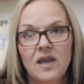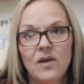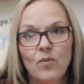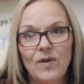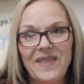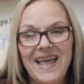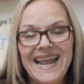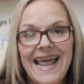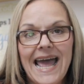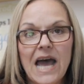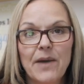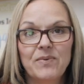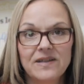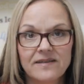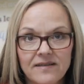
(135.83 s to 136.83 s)
When that
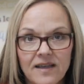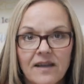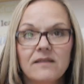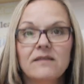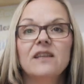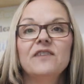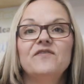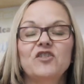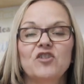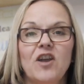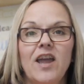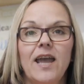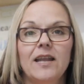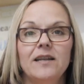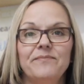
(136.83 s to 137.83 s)
happens, lift your
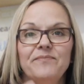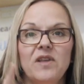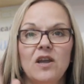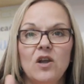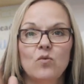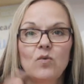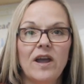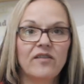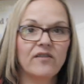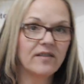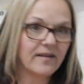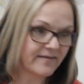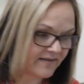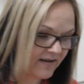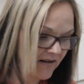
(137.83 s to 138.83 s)
head. Rather
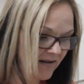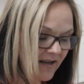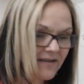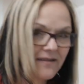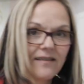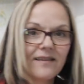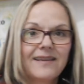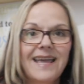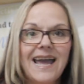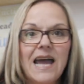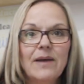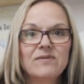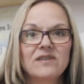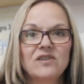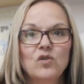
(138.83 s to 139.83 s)
than staring into the
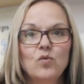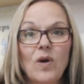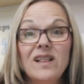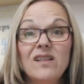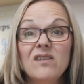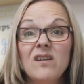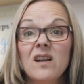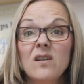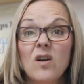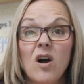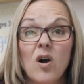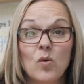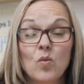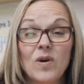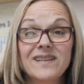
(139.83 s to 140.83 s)
gaps and dwelling
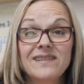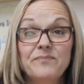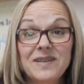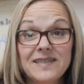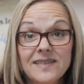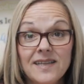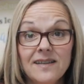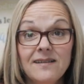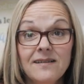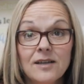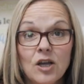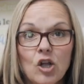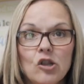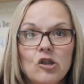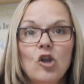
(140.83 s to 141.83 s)
on what's missing,
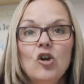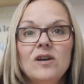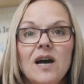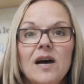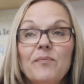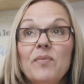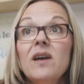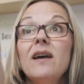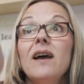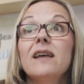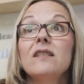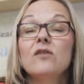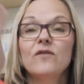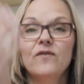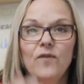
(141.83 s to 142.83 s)
look up
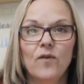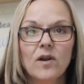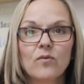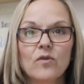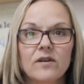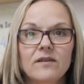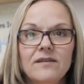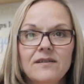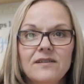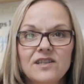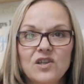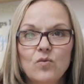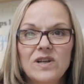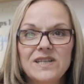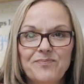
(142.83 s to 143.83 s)
and look forward
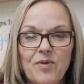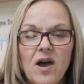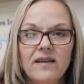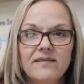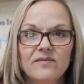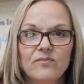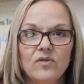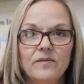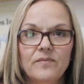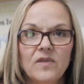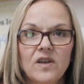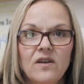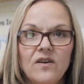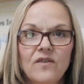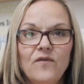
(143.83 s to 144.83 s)
to what's possible.
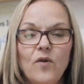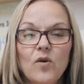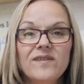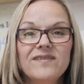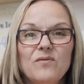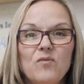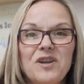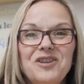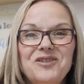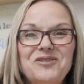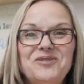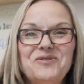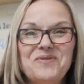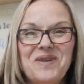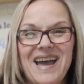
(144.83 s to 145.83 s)
Focus on what you
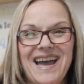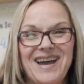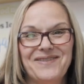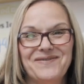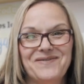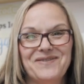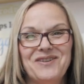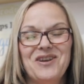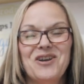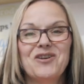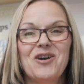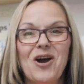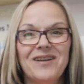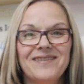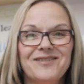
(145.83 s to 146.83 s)
do have.
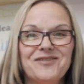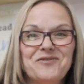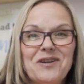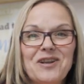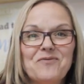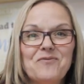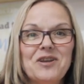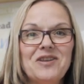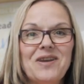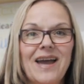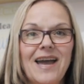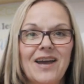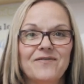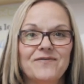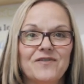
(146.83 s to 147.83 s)
Concentrate on what you
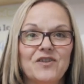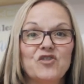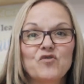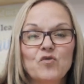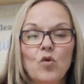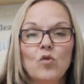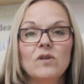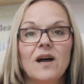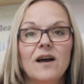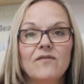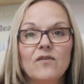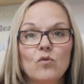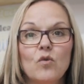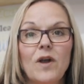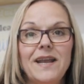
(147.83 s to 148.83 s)
have control
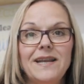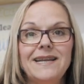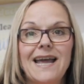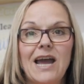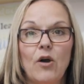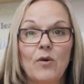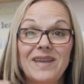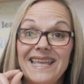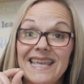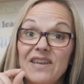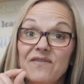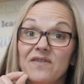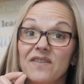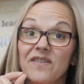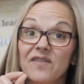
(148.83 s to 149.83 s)
of right now,
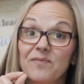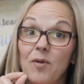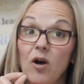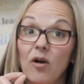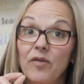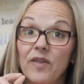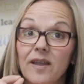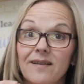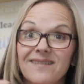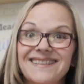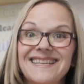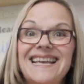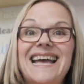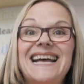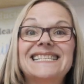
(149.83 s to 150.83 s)
even the small things,
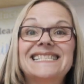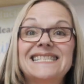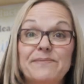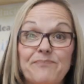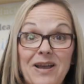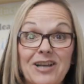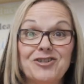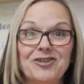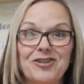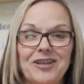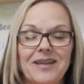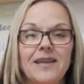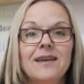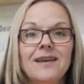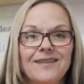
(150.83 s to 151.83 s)

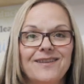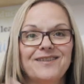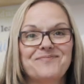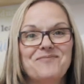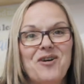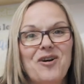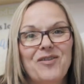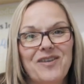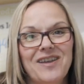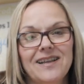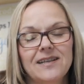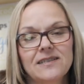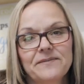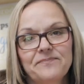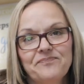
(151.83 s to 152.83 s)
especially the small
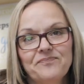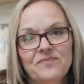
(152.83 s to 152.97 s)
things.